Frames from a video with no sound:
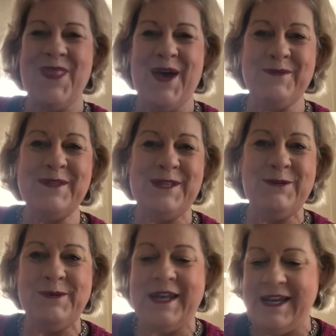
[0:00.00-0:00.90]
that with you
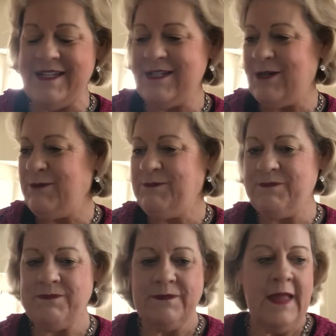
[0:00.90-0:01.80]
when I do.
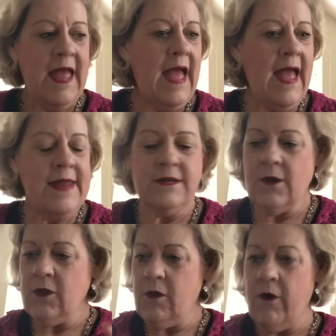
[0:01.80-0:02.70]
And
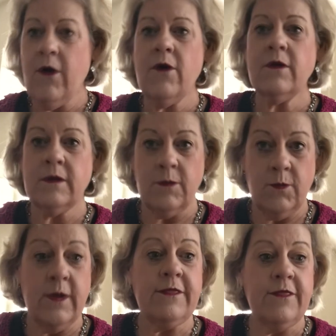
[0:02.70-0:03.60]
along
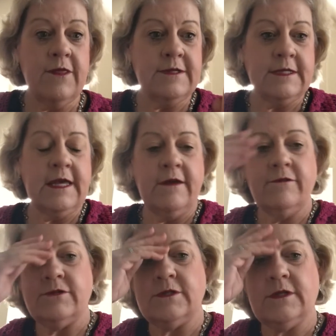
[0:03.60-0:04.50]
with this
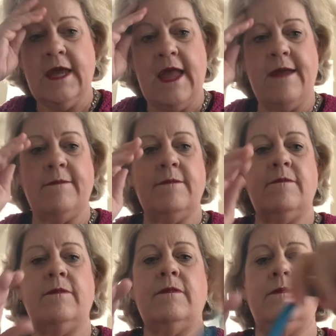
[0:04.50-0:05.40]
gift came
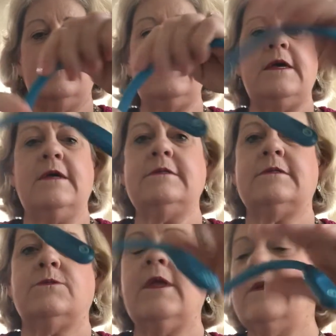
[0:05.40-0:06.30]

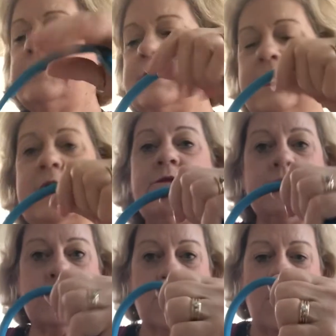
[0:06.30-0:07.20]
this. Well, it was a
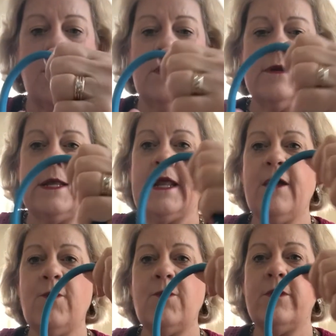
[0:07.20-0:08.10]
gift card, and I
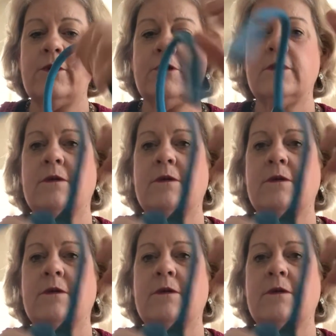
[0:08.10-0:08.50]
ordered.